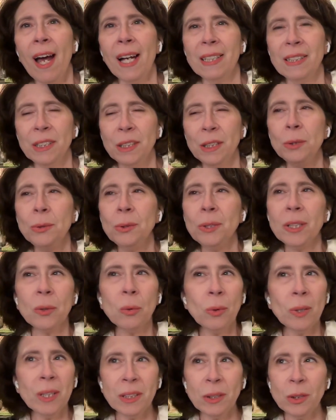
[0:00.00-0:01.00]
you are
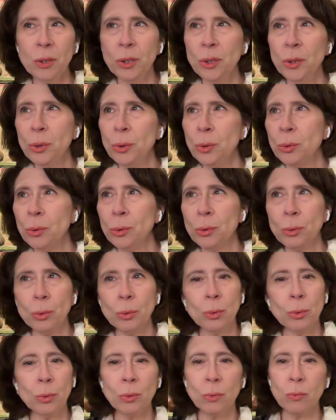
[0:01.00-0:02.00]
going
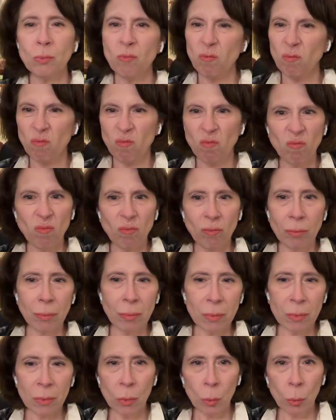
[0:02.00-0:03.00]
to,
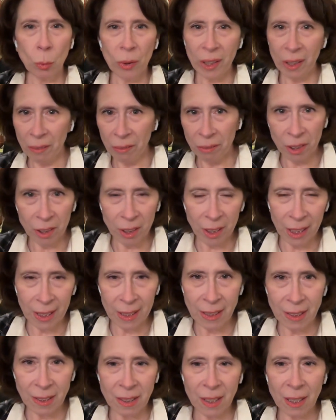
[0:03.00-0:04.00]
whatever it
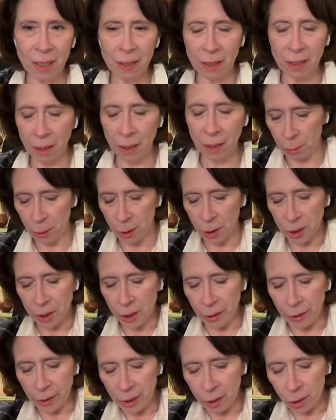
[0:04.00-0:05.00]
is that a book
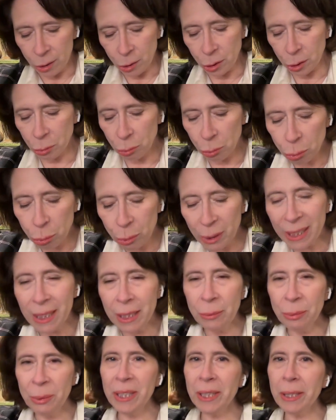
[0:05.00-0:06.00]
coach
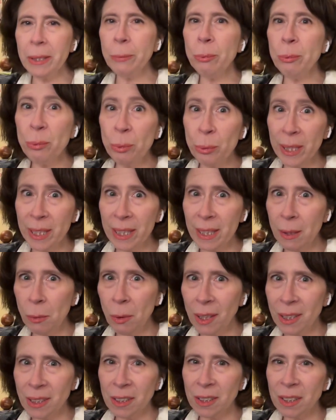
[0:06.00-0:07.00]
really, really, really
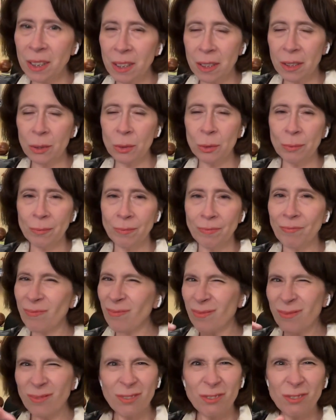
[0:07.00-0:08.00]
wants to do,
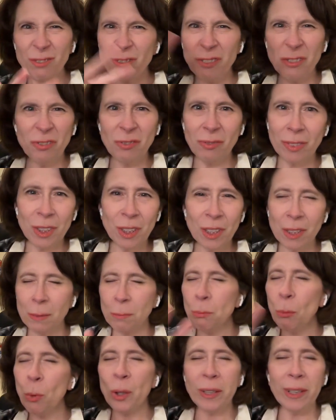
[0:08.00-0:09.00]
just
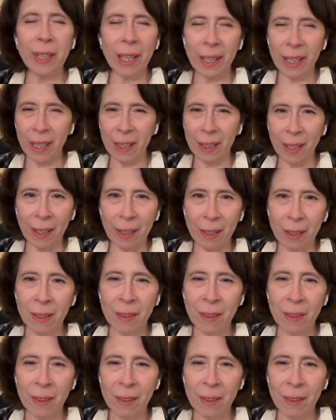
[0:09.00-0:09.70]
more than anything.